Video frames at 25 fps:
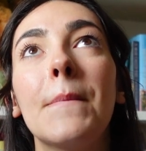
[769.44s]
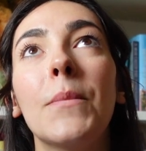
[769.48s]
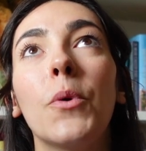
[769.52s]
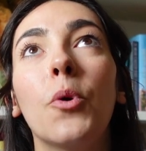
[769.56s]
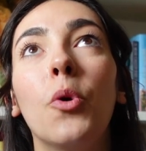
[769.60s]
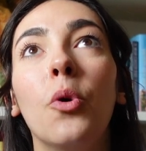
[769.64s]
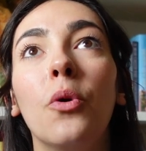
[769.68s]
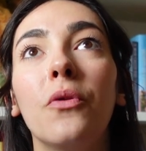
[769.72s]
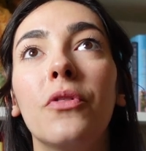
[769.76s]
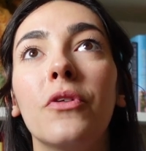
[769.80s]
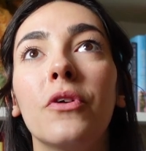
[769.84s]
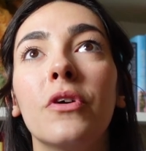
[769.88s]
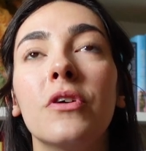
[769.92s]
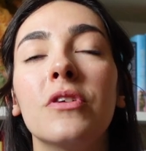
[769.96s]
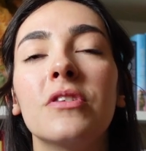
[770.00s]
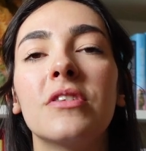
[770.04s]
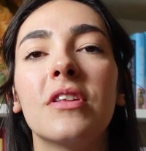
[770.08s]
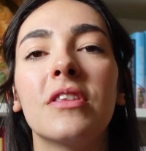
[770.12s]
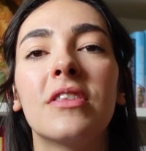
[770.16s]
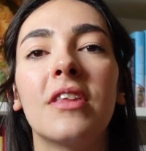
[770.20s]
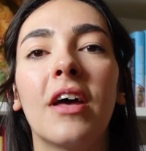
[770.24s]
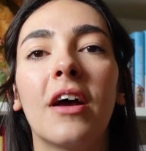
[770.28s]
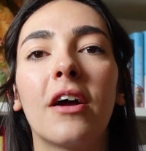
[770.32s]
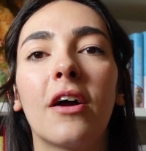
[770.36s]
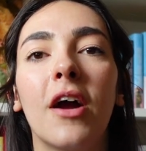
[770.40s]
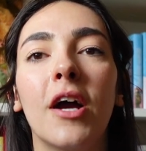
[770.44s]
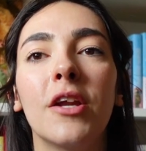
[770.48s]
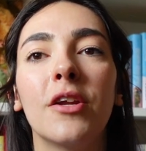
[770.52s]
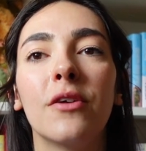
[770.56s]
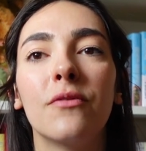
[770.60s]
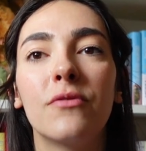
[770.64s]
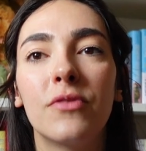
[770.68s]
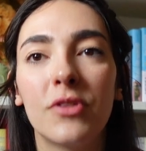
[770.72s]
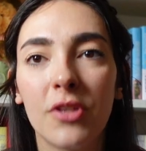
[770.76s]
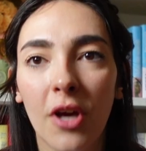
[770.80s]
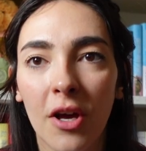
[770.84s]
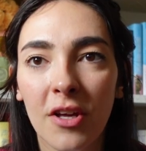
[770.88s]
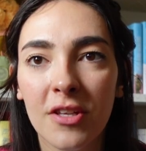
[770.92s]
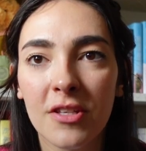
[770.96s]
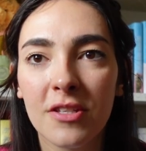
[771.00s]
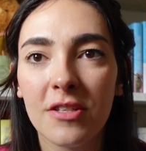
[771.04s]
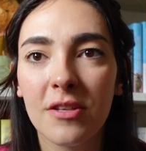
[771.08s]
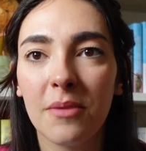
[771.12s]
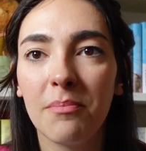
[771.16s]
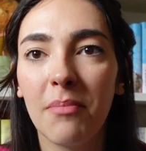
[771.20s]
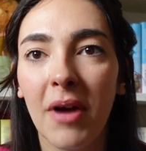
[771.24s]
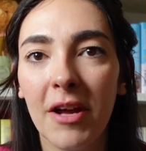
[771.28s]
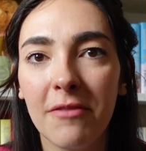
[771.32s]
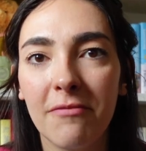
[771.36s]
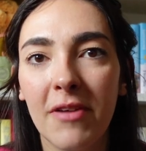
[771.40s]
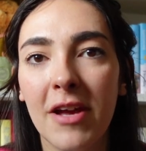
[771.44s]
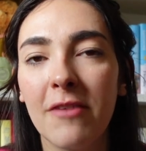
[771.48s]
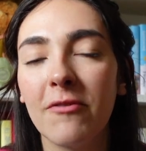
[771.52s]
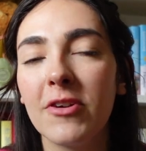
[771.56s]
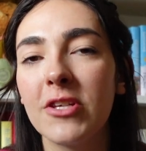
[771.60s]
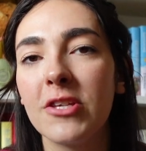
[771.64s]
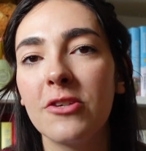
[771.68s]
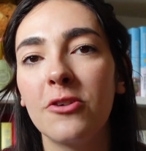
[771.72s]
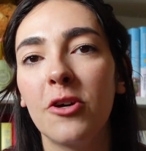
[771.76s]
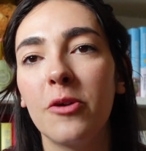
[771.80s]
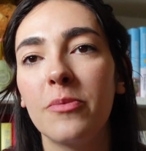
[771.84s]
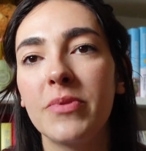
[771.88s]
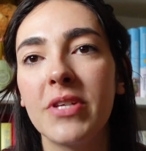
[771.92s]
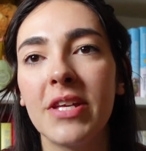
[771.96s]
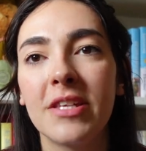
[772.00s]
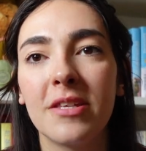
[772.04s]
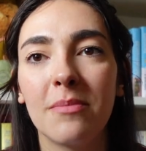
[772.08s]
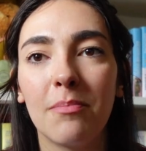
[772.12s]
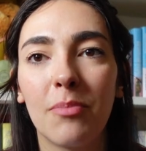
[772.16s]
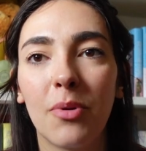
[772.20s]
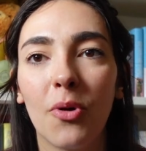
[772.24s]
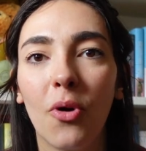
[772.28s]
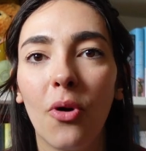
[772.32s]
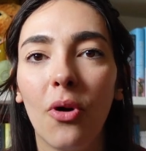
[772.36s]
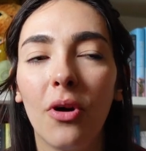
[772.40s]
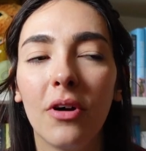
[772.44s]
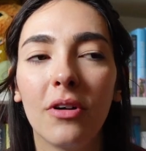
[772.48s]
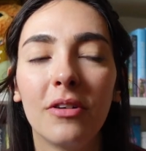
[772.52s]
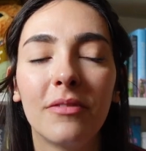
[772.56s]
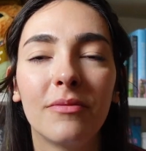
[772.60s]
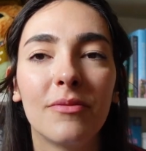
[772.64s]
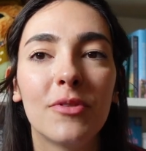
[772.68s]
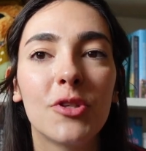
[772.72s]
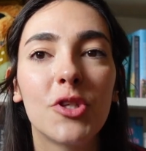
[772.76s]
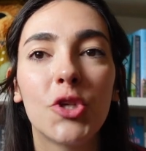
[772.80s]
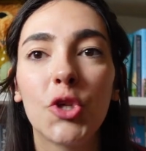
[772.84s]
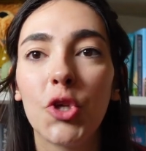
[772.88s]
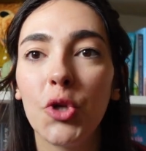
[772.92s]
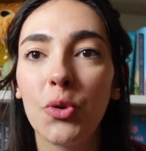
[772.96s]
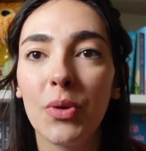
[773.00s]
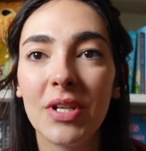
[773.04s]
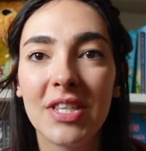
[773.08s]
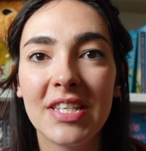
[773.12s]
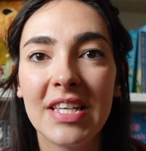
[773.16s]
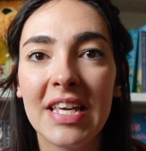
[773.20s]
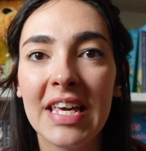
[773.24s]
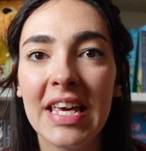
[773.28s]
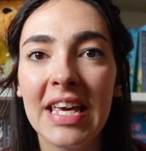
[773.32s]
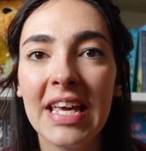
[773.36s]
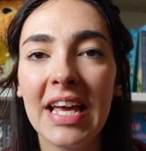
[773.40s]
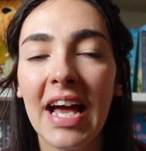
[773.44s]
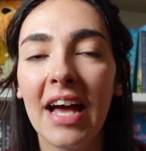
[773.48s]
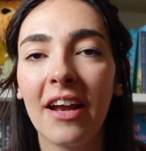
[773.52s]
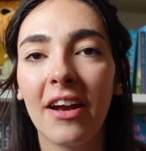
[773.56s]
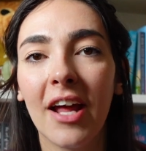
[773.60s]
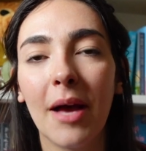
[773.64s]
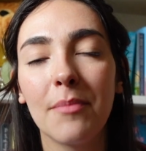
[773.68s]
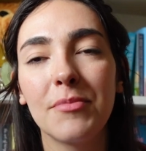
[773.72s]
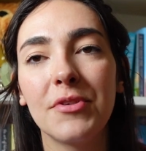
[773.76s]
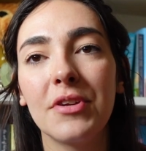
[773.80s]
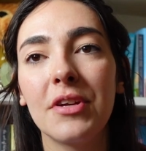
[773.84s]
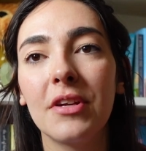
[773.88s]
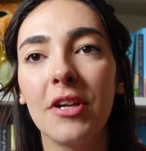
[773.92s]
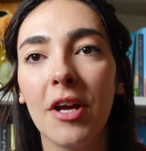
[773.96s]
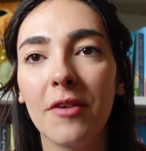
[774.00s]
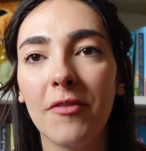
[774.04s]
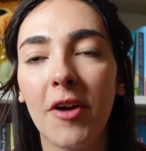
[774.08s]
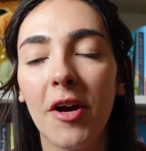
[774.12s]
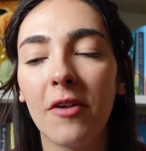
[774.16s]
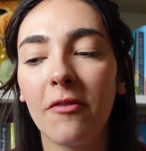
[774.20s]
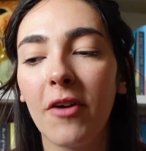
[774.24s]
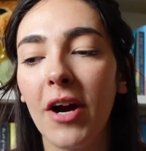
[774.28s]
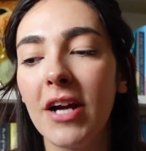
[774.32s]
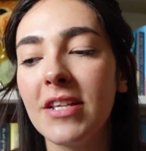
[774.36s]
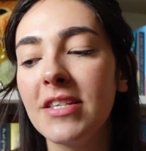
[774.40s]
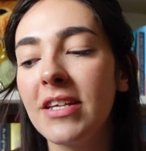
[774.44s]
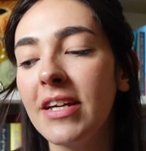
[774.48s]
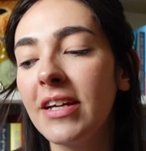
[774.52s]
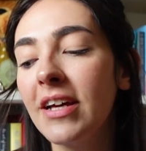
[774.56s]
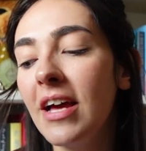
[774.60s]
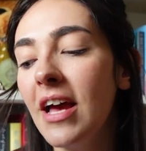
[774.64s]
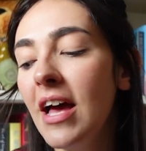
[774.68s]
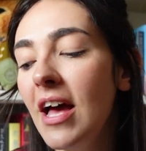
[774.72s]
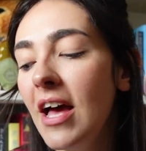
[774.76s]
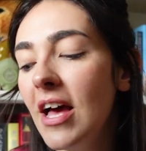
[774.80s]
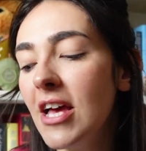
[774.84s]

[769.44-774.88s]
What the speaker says: authors that kind of does my favourite synopsis and plot to a T, and I absolutely love her writing.